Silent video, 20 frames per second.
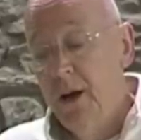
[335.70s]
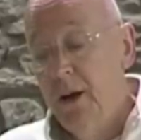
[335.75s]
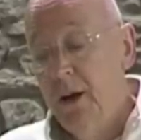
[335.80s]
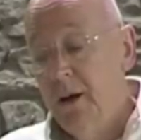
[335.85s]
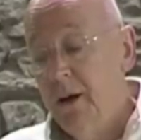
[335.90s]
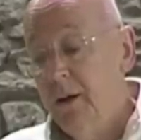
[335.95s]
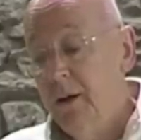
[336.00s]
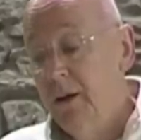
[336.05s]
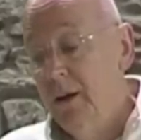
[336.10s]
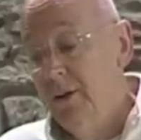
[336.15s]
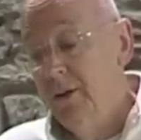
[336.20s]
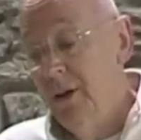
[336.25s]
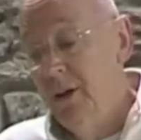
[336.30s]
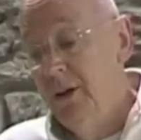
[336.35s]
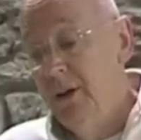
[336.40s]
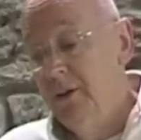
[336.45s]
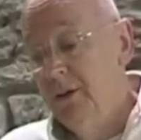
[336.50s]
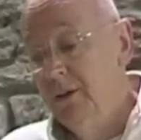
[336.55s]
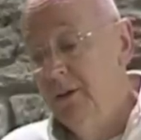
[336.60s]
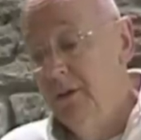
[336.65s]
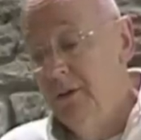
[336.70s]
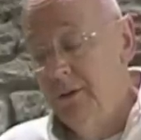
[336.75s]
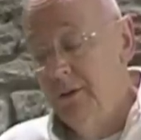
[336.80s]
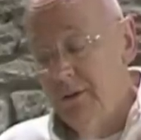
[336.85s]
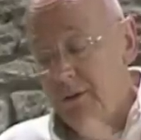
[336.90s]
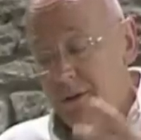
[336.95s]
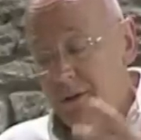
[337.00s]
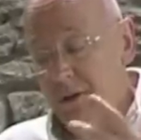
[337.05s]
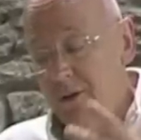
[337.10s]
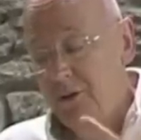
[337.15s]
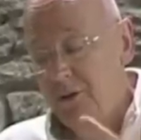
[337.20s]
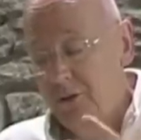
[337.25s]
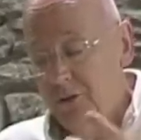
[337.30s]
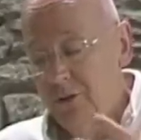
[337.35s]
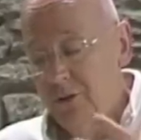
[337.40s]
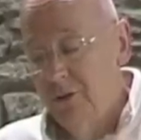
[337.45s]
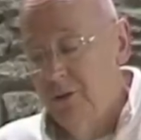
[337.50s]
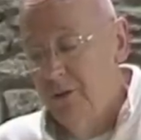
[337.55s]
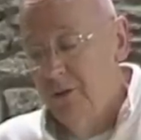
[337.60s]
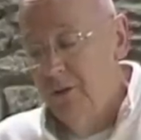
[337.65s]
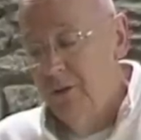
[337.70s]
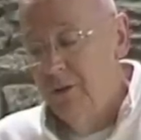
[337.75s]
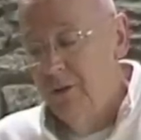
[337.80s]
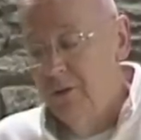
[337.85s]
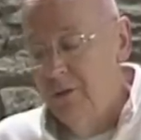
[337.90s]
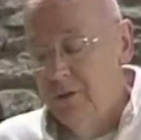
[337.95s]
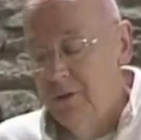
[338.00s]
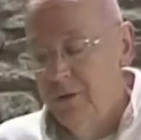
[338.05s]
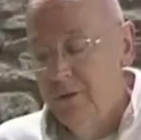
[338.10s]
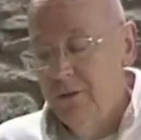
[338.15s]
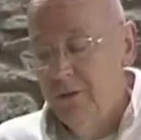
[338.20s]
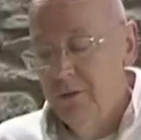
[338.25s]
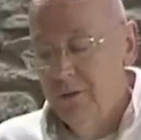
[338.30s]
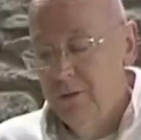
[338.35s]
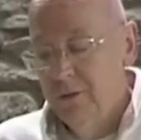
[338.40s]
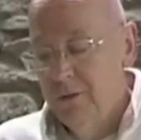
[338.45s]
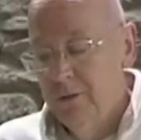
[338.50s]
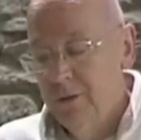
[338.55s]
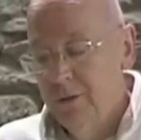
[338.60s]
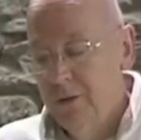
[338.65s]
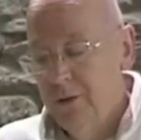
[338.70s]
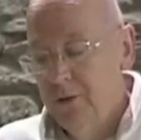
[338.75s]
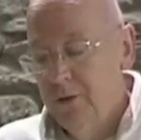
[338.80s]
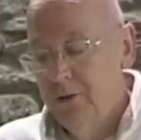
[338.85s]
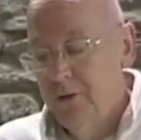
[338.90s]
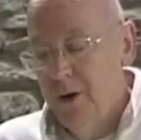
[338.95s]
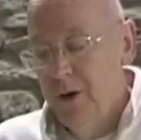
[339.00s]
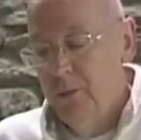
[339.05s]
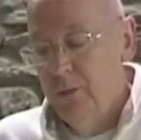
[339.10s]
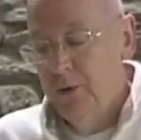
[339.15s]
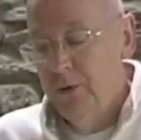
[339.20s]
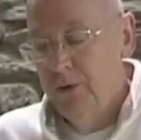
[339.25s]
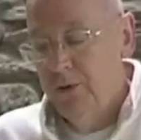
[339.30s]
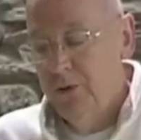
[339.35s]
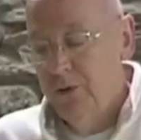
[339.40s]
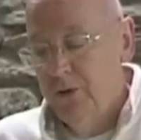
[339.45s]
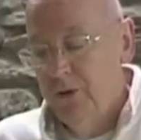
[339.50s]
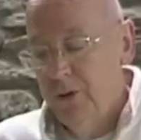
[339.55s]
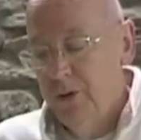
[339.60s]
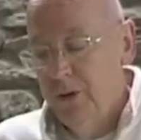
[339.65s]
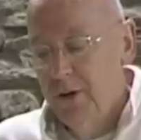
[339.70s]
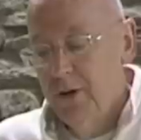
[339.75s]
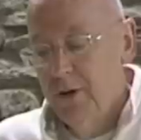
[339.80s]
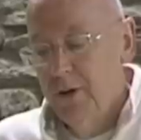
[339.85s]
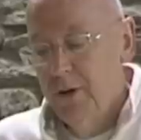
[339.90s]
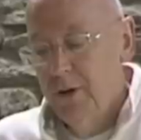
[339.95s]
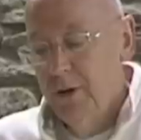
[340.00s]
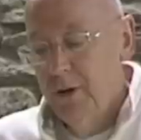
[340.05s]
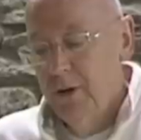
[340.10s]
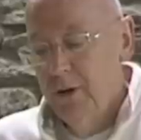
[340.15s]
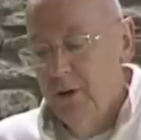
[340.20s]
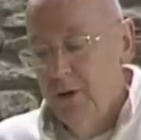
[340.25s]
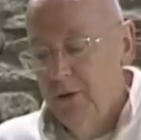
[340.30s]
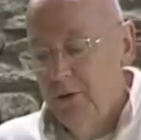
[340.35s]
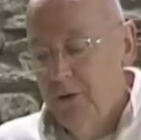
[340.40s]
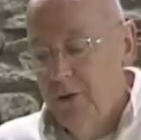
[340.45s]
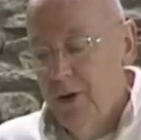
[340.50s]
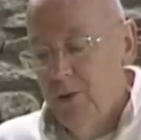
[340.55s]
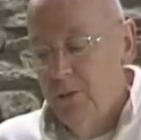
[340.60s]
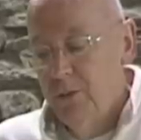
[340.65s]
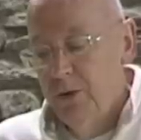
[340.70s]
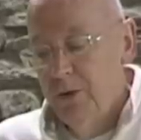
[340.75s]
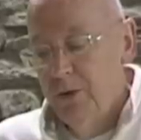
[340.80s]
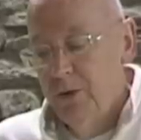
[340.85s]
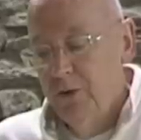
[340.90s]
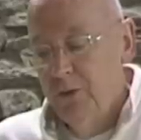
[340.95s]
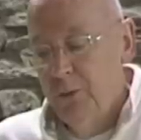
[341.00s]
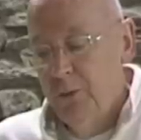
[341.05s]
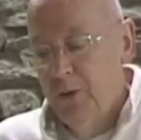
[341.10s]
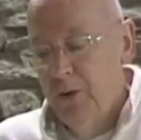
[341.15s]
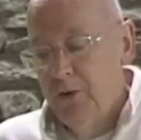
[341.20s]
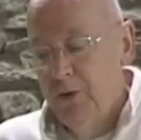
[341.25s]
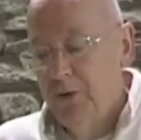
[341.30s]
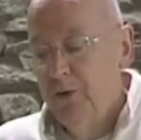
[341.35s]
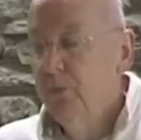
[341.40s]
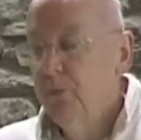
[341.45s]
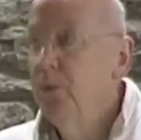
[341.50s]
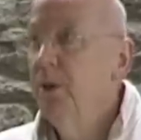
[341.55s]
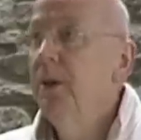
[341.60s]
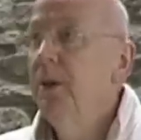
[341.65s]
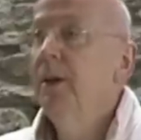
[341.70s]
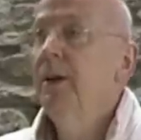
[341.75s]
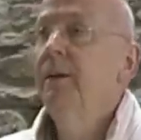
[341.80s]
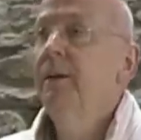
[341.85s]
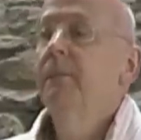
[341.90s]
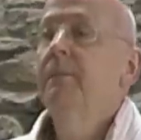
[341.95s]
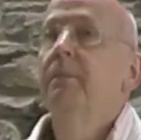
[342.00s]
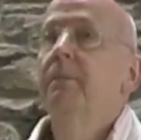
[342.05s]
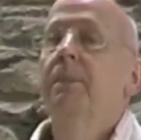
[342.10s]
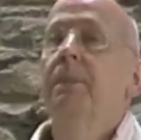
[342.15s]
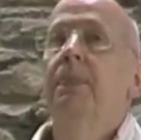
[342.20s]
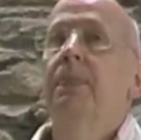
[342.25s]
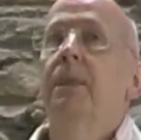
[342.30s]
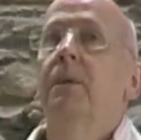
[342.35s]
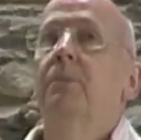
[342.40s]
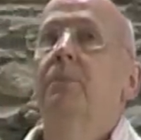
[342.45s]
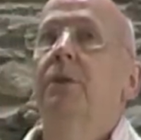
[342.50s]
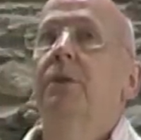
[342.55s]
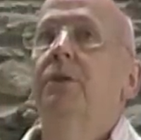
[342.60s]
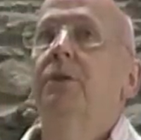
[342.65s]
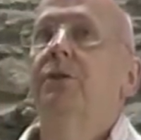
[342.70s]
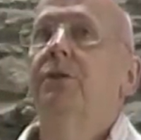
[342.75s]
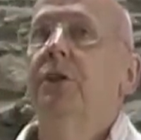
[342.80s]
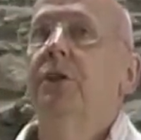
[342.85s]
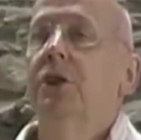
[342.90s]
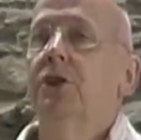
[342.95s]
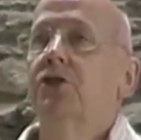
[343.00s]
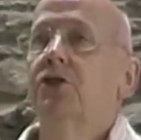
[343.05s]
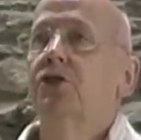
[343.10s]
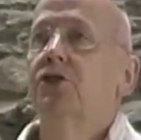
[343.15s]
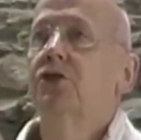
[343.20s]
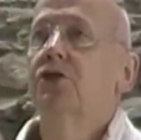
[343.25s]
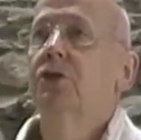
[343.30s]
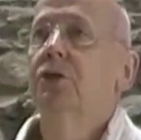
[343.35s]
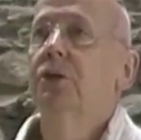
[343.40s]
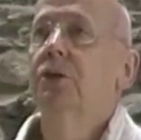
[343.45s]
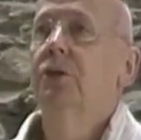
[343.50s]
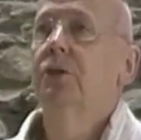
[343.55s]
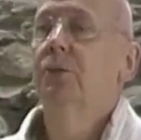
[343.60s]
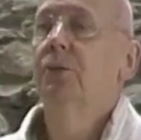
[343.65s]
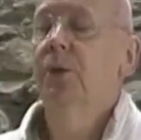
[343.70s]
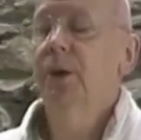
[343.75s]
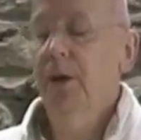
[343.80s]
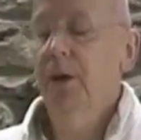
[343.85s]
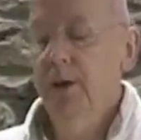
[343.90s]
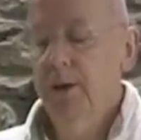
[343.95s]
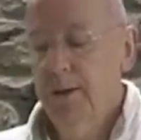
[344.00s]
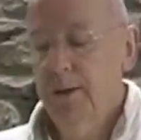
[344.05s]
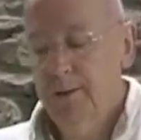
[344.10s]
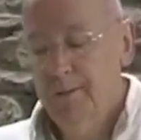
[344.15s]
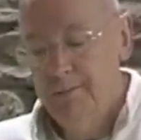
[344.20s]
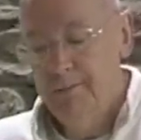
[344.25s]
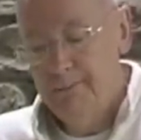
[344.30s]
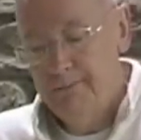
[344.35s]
And then his famous statement, the spirit is willing, but the flesh is weak.